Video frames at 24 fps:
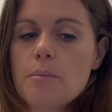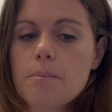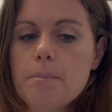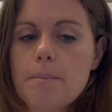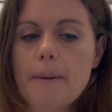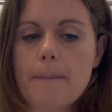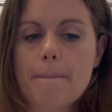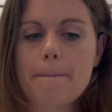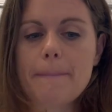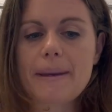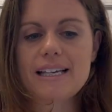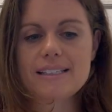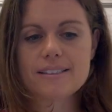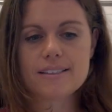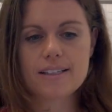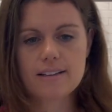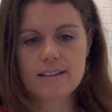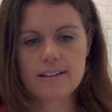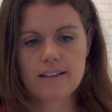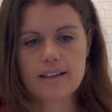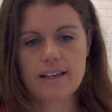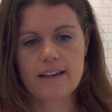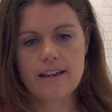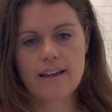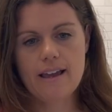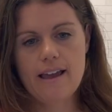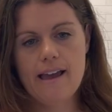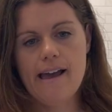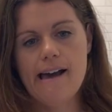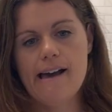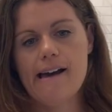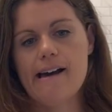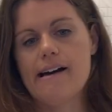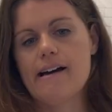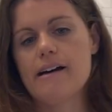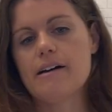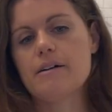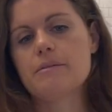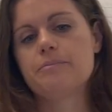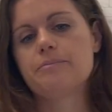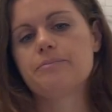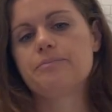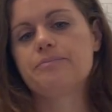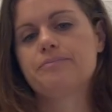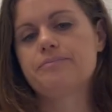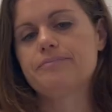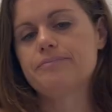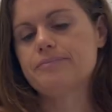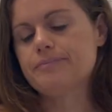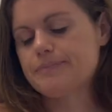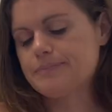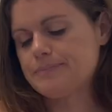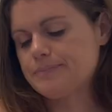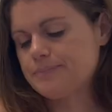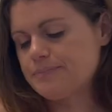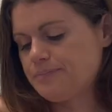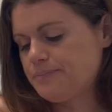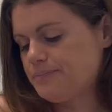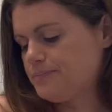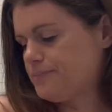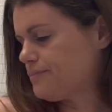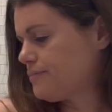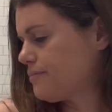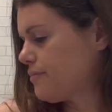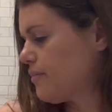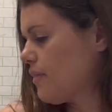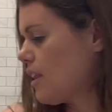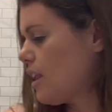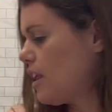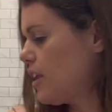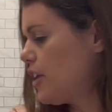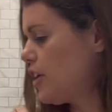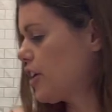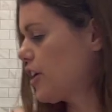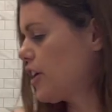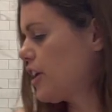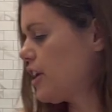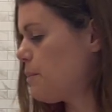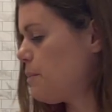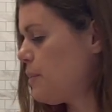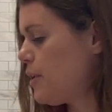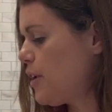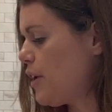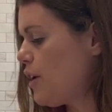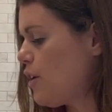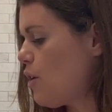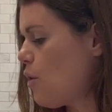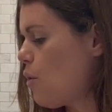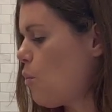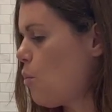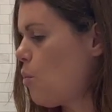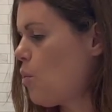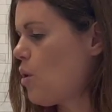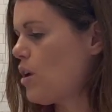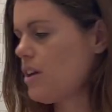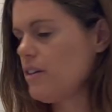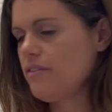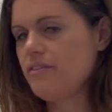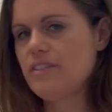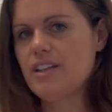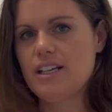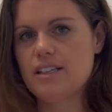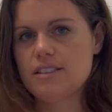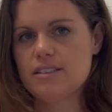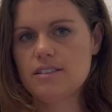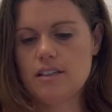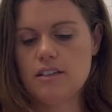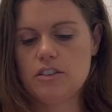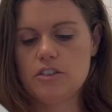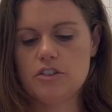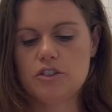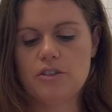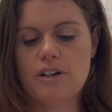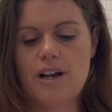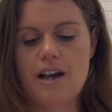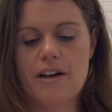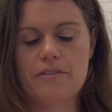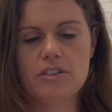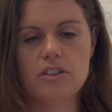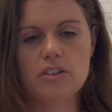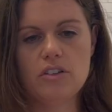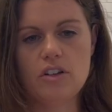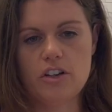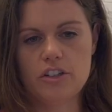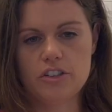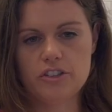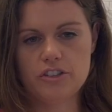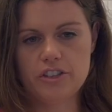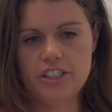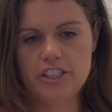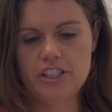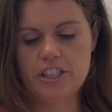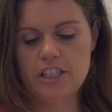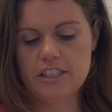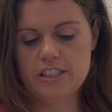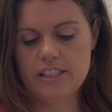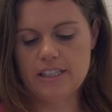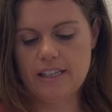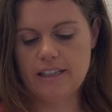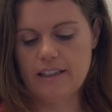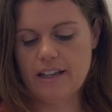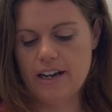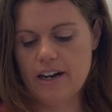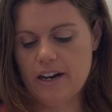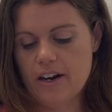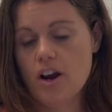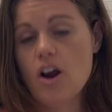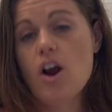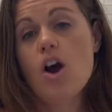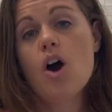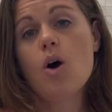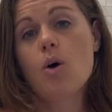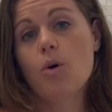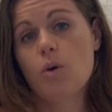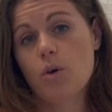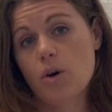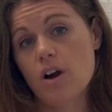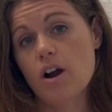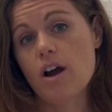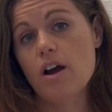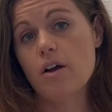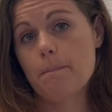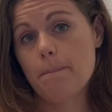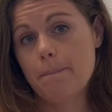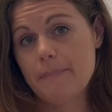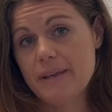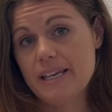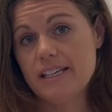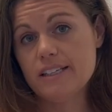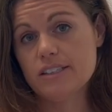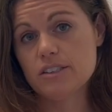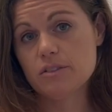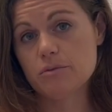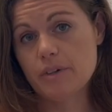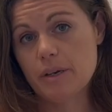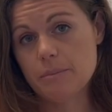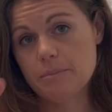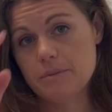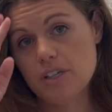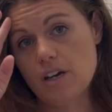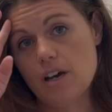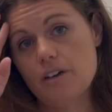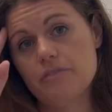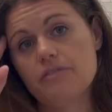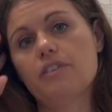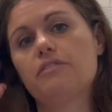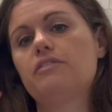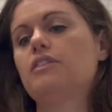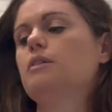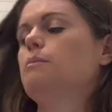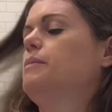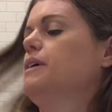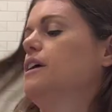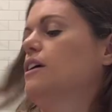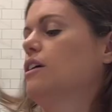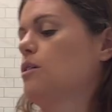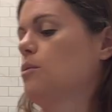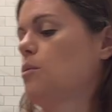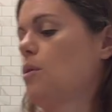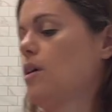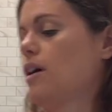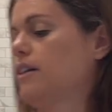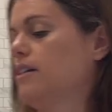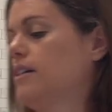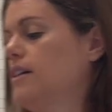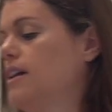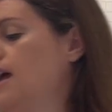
But basically, you're going to put one of these little travel laundry sheets in there, or a piece ripped off of the bigger one.